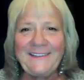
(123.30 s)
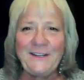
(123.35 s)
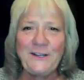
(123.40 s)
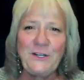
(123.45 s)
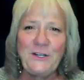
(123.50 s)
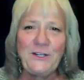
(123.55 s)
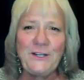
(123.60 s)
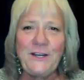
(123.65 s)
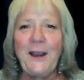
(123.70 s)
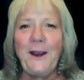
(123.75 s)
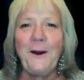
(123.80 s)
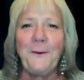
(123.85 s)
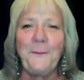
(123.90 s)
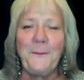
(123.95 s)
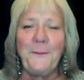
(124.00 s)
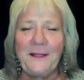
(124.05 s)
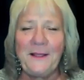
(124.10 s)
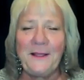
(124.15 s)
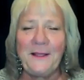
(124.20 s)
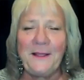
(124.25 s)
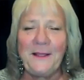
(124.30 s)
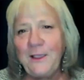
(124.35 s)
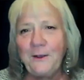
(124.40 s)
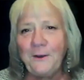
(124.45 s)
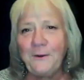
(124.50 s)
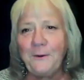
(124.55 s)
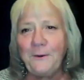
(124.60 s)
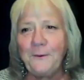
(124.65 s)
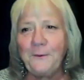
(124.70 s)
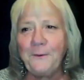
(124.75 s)
to share with
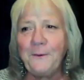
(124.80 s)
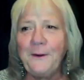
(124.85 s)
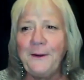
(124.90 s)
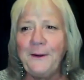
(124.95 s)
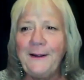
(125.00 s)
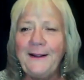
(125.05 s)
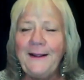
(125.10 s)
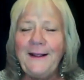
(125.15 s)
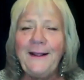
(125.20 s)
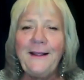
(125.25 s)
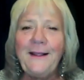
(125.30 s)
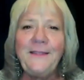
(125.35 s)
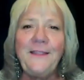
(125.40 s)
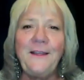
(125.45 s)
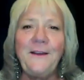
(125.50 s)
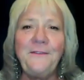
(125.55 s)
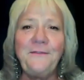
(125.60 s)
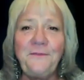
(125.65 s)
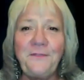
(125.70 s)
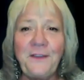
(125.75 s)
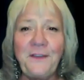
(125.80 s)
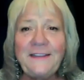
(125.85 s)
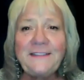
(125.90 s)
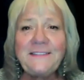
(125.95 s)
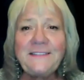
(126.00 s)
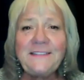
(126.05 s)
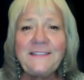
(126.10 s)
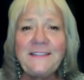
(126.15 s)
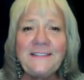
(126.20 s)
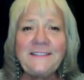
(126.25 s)
you the
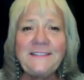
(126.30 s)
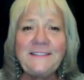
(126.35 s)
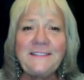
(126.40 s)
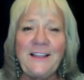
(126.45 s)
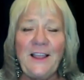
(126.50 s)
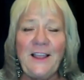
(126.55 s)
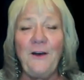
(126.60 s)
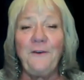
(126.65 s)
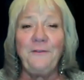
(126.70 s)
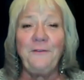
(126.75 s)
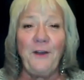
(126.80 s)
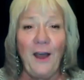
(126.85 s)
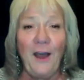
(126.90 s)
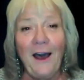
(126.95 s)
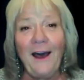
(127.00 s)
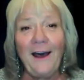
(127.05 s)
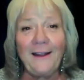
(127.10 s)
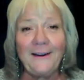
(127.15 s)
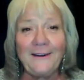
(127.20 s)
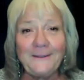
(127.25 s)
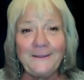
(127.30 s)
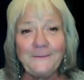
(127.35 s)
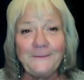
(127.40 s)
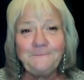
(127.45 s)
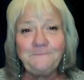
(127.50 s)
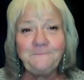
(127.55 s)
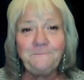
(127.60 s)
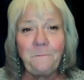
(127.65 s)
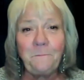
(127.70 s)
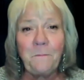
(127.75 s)
faces of God.
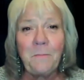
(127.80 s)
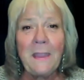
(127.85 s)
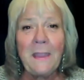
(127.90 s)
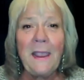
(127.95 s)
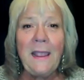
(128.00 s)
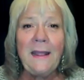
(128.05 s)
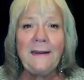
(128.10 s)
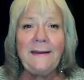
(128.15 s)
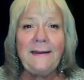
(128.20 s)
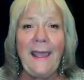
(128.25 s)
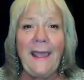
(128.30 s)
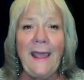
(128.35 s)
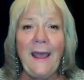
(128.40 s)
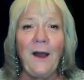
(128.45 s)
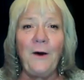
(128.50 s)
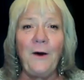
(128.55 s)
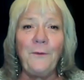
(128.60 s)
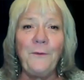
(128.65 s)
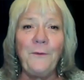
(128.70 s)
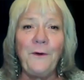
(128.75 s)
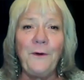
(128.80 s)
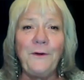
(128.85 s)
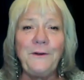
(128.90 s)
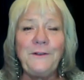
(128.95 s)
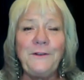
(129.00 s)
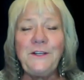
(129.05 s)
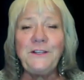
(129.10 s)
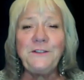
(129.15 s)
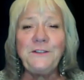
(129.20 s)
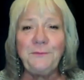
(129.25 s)
Now,
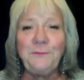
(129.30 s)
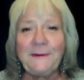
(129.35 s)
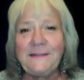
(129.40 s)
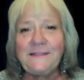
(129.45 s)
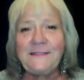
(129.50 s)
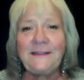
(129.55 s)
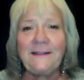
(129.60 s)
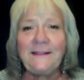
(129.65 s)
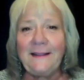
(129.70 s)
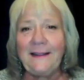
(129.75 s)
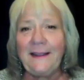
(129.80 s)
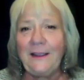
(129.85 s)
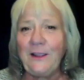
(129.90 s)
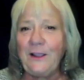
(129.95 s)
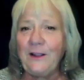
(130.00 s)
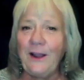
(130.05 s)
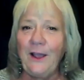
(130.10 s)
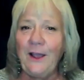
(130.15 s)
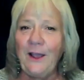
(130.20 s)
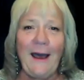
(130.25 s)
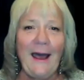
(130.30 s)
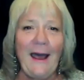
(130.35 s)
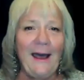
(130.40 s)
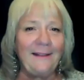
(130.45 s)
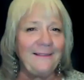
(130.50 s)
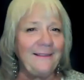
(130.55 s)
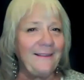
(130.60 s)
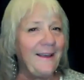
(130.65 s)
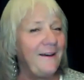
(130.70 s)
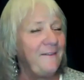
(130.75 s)
just recently, you know, I
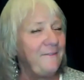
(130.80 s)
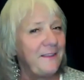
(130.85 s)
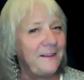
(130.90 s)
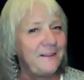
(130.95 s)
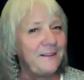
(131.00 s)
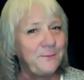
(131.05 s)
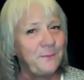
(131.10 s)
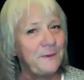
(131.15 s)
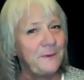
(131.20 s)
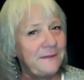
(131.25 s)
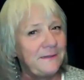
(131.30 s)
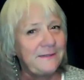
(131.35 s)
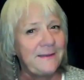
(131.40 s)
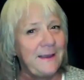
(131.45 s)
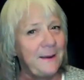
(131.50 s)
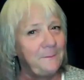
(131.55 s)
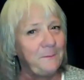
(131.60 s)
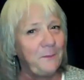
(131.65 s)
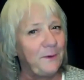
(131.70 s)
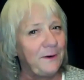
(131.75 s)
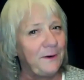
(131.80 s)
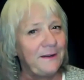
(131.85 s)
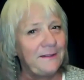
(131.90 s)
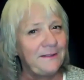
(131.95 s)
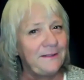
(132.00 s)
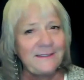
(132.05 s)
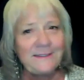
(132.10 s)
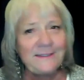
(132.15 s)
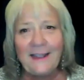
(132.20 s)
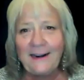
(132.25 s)
love this Wednesday
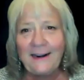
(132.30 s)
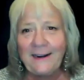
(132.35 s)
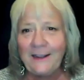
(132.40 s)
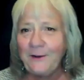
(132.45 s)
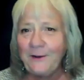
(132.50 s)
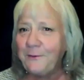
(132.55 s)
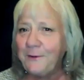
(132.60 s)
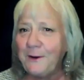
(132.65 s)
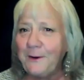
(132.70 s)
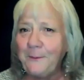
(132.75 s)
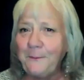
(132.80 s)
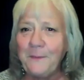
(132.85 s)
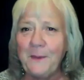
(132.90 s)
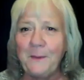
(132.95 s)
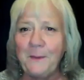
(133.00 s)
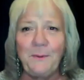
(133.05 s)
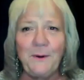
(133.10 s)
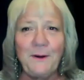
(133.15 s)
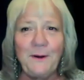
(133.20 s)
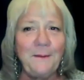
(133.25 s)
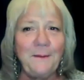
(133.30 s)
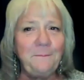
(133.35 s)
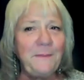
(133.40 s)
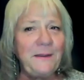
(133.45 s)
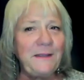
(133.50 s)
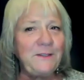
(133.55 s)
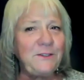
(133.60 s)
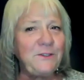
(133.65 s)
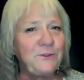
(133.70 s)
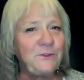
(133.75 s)
morning study group, The Book of
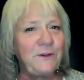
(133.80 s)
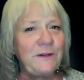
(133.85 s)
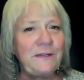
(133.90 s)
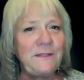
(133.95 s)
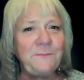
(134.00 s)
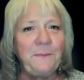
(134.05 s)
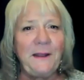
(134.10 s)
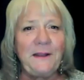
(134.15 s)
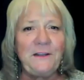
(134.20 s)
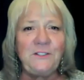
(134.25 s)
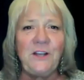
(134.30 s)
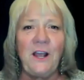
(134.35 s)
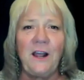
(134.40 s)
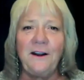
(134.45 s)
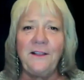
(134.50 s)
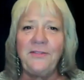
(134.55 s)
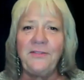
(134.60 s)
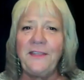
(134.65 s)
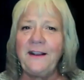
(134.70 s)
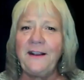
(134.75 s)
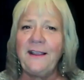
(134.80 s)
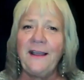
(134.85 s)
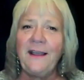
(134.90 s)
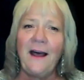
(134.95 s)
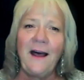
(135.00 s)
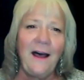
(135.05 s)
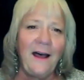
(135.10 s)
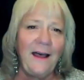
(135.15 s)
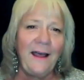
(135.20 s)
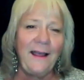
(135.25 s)
Mysteries by Jonathan
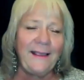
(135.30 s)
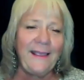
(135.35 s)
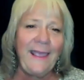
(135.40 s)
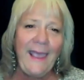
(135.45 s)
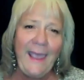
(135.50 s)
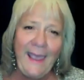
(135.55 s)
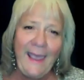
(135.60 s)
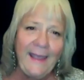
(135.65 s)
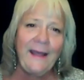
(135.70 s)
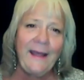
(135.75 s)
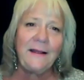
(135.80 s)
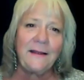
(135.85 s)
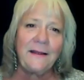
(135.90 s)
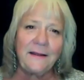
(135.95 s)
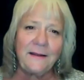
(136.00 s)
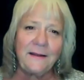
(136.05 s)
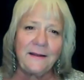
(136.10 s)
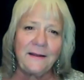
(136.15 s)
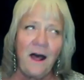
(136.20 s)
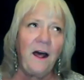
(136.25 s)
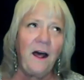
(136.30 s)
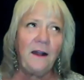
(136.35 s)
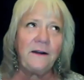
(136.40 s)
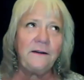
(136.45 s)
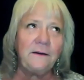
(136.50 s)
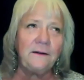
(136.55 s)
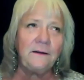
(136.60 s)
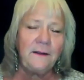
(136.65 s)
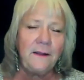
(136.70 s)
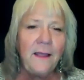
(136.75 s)

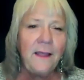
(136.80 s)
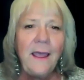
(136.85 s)
Cahn.